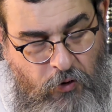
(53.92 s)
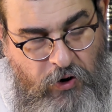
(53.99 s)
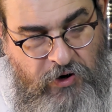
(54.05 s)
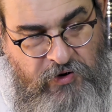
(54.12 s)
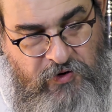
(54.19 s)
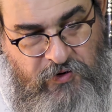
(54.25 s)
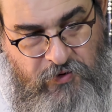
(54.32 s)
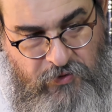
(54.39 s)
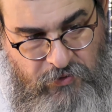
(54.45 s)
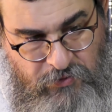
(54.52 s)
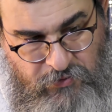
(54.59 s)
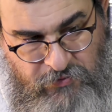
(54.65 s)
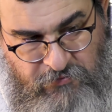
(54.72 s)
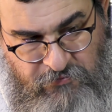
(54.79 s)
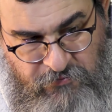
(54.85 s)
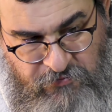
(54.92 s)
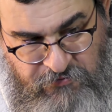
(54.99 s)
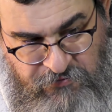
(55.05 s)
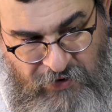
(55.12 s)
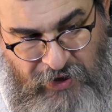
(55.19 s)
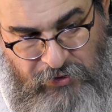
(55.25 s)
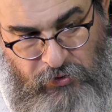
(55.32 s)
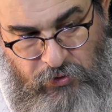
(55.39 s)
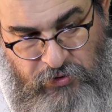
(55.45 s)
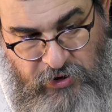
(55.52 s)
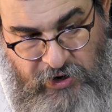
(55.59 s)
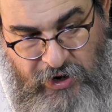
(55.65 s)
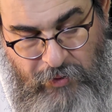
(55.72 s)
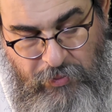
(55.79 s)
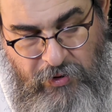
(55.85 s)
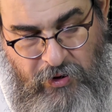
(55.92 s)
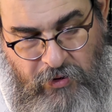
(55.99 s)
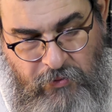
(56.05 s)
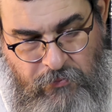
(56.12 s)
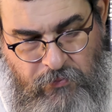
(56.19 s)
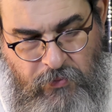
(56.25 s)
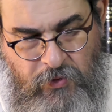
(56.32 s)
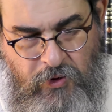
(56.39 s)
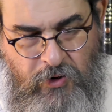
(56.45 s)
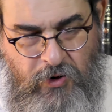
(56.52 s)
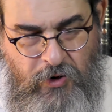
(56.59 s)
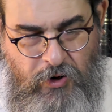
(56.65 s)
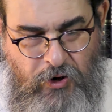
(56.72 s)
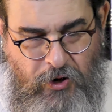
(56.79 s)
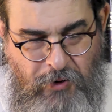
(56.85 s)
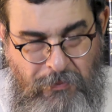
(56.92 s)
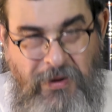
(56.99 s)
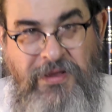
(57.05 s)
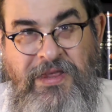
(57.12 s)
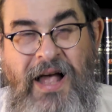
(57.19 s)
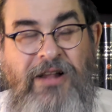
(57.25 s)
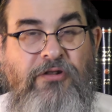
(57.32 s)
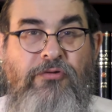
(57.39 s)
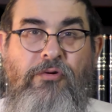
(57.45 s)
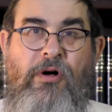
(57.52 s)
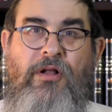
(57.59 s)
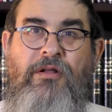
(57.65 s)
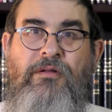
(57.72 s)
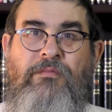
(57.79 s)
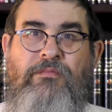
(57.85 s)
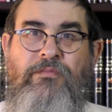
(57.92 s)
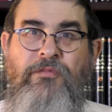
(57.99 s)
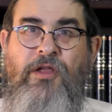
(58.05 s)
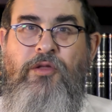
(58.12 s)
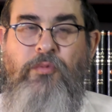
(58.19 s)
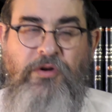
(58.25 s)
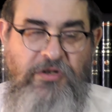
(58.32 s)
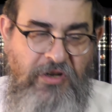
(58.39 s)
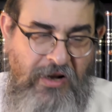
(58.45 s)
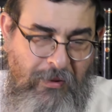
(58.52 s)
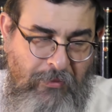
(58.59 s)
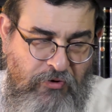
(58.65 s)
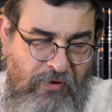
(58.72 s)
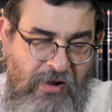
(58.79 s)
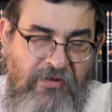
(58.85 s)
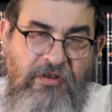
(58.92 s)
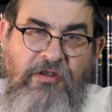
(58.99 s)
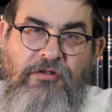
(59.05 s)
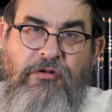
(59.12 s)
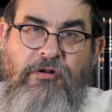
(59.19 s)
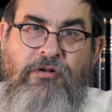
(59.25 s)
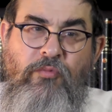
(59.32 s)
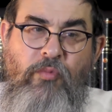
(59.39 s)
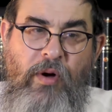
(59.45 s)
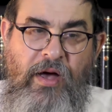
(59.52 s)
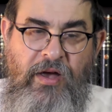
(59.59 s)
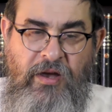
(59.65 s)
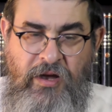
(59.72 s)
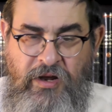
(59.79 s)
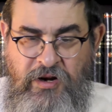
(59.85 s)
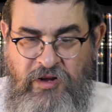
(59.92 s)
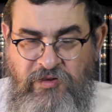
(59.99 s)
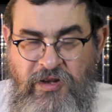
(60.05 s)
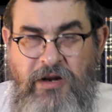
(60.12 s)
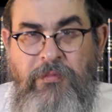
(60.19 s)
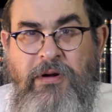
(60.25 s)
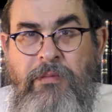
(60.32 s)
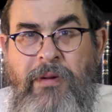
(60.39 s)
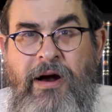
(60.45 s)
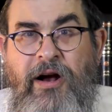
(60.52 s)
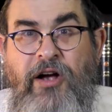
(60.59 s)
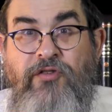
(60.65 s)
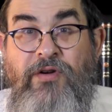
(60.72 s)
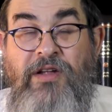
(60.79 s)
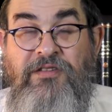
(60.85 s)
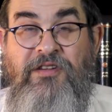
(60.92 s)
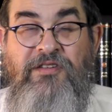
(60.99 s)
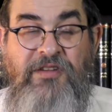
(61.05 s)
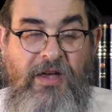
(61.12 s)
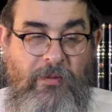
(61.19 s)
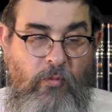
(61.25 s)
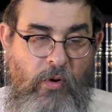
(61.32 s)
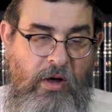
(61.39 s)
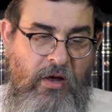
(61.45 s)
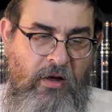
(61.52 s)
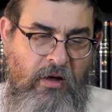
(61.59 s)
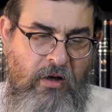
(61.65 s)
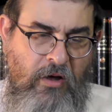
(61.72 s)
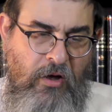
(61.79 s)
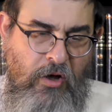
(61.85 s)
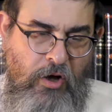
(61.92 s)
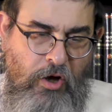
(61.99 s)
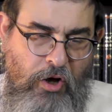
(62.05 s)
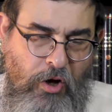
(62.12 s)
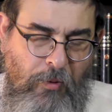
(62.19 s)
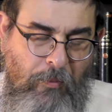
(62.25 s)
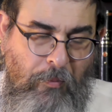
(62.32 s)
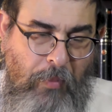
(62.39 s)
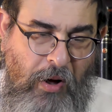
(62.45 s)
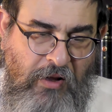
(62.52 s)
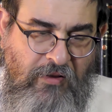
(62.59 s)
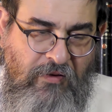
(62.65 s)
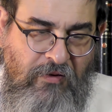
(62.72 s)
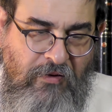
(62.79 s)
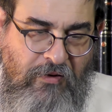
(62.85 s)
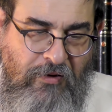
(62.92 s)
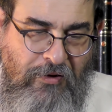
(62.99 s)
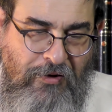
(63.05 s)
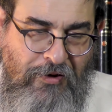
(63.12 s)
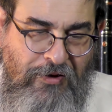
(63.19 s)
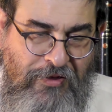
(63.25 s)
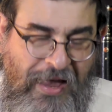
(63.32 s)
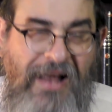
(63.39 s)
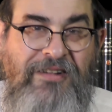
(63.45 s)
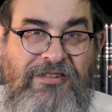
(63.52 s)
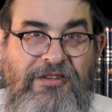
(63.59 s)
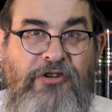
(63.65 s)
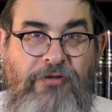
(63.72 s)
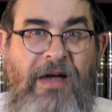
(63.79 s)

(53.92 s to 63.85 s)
course, follow the Rebbe, but that's all. In other words, the Rebbe dressed a certain way, and Chassidim in America dressed the same way. But that's the